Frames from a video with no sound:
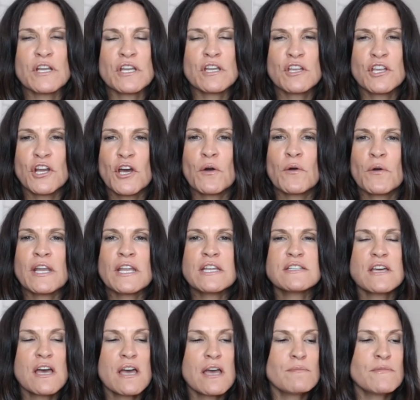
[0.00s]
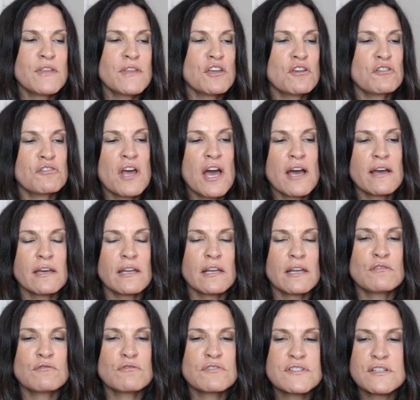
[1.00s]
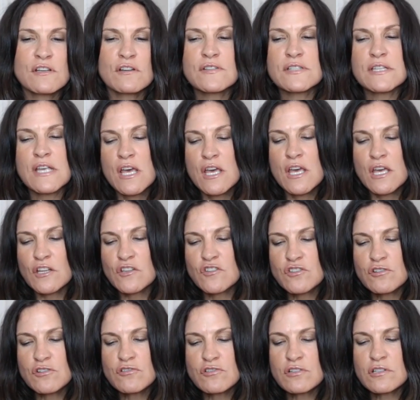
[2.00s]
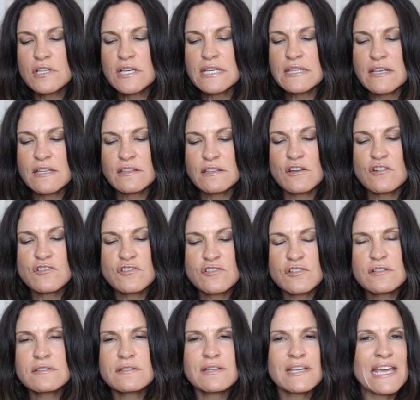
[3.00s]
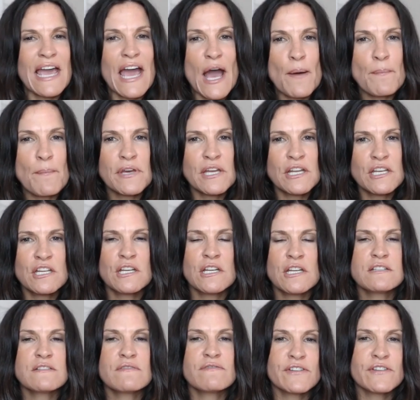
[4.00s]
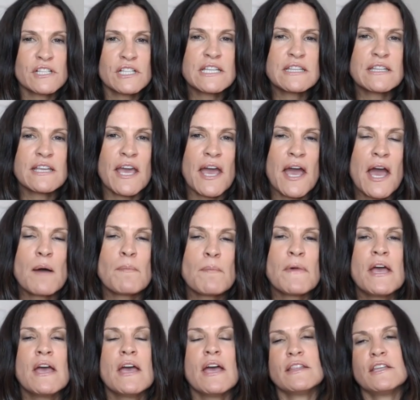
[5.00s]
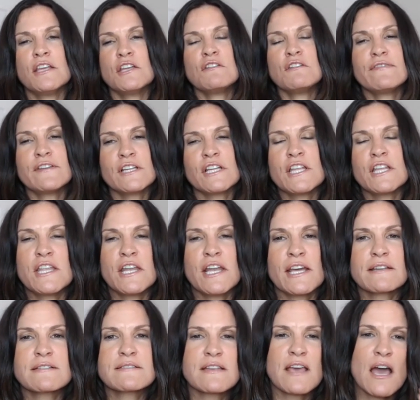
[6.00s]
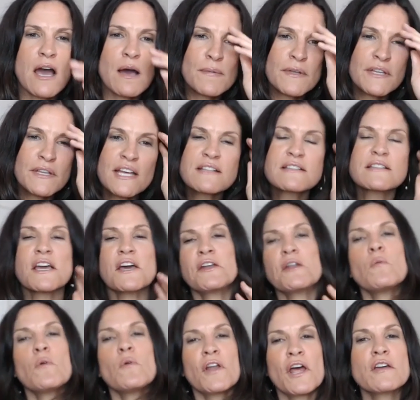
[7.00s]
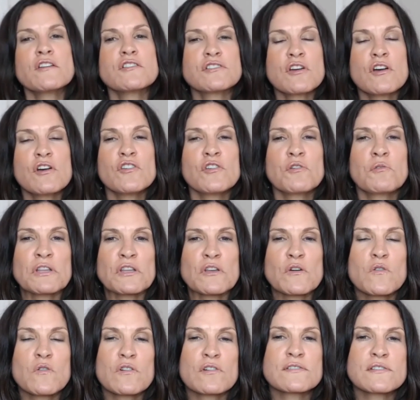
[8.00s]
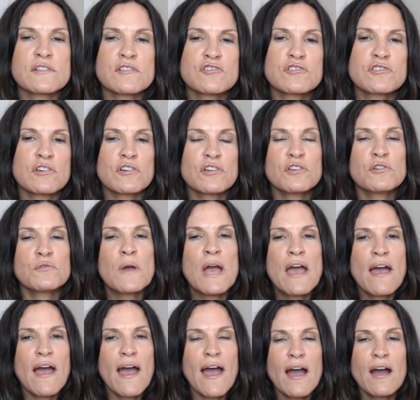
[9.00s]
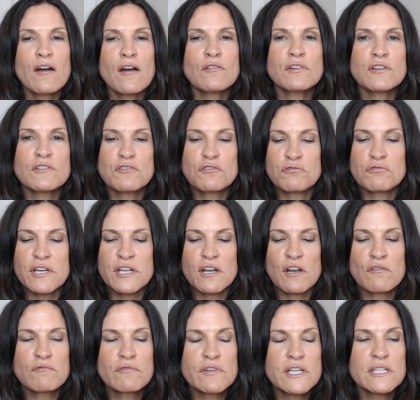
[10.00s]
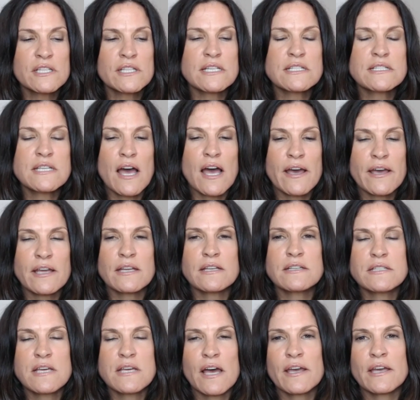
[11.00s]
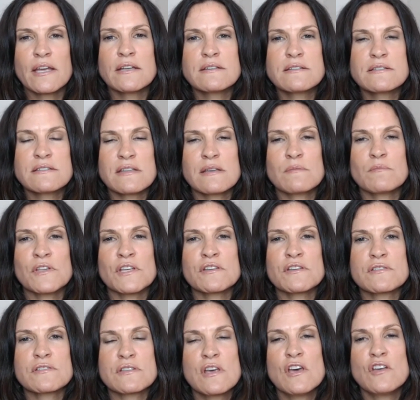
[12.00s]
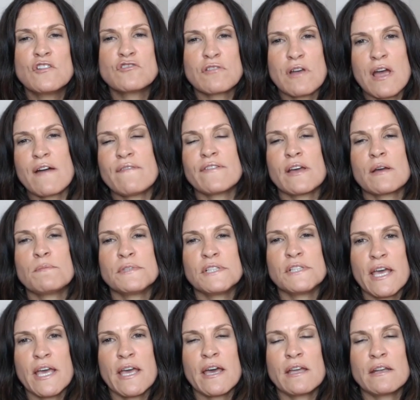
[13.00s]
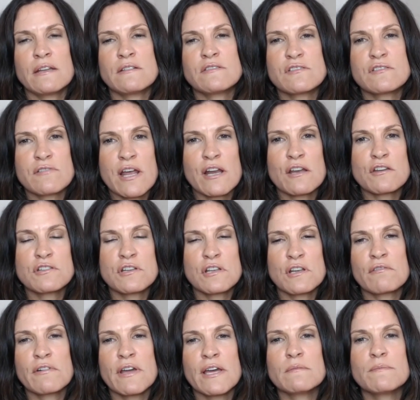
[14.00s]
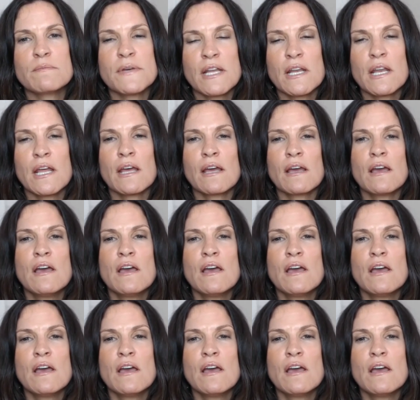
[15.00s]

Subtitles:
Now, anytime that you're not getting the results, it's usually that there's just a gap, and you need to fill in the gap, and then you fill in the next gap. And that's kind of what I show you in the course. I show you how to create a really tight, seamless traffic plan and strategy around pinning.